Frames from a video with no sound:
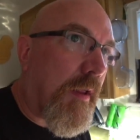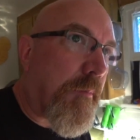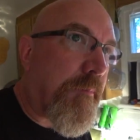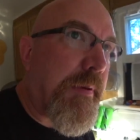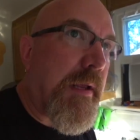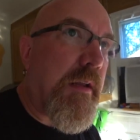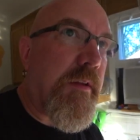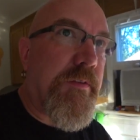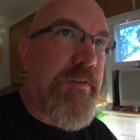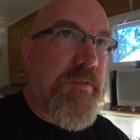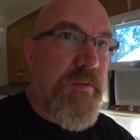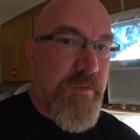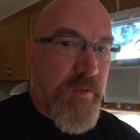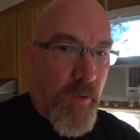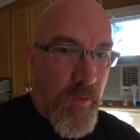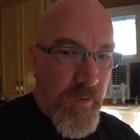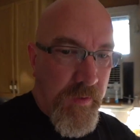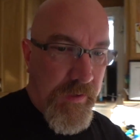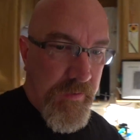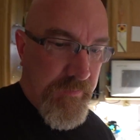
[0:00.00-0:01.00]
like big
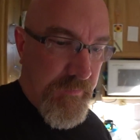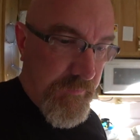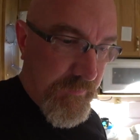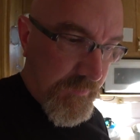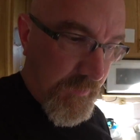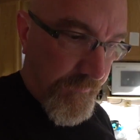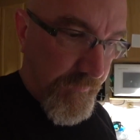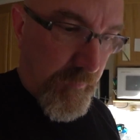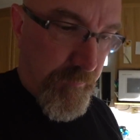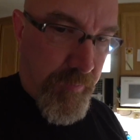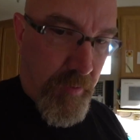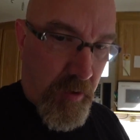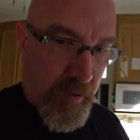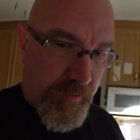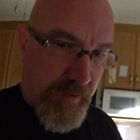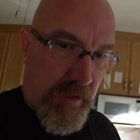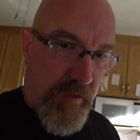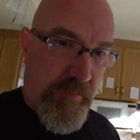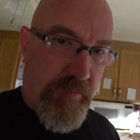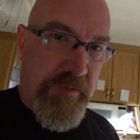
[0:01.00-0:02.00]
stories and stuff that Paul
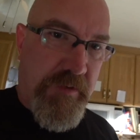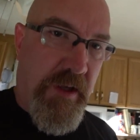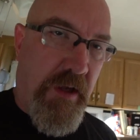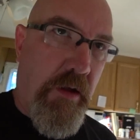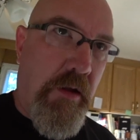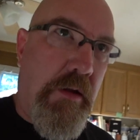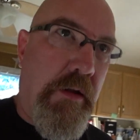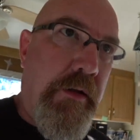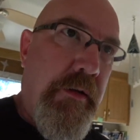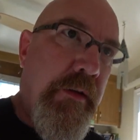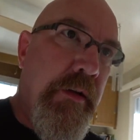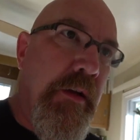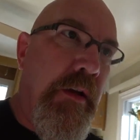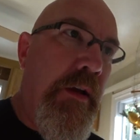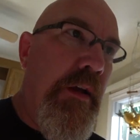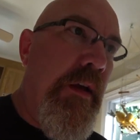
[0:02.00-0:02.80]
and I will tell. And